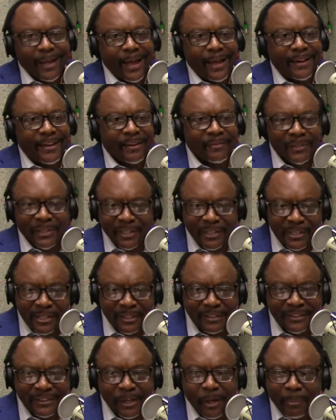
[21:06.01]

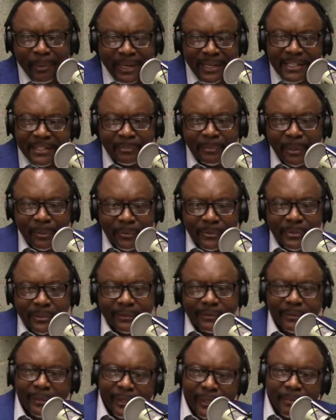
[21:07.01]
Nobody smokes
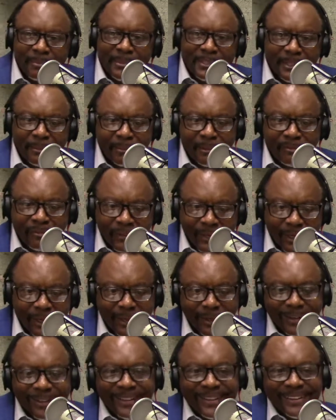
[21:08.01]
that come to see me,
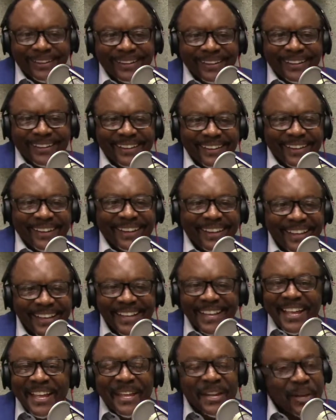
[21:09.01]
Frank.
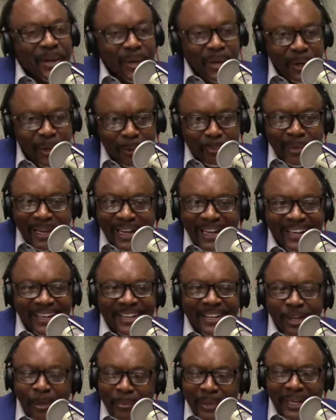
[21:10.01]

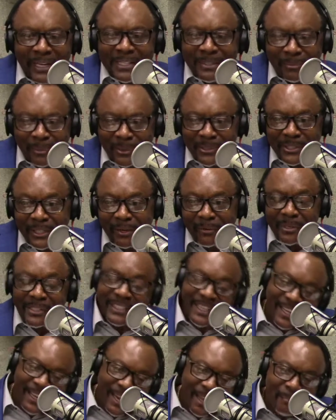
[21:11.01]
Nobody smokes cigarettes.
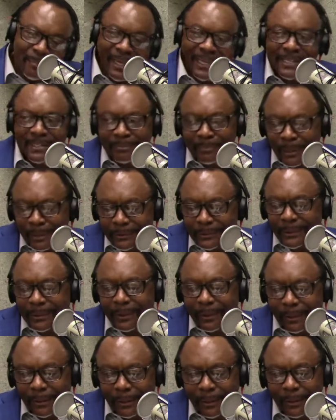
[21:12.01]
Now, they might smoke
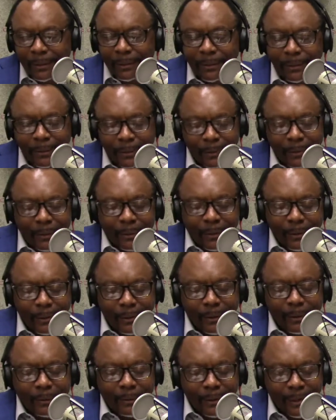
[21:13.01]
the
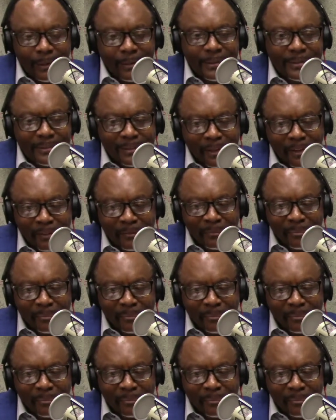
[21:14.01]
other stuff.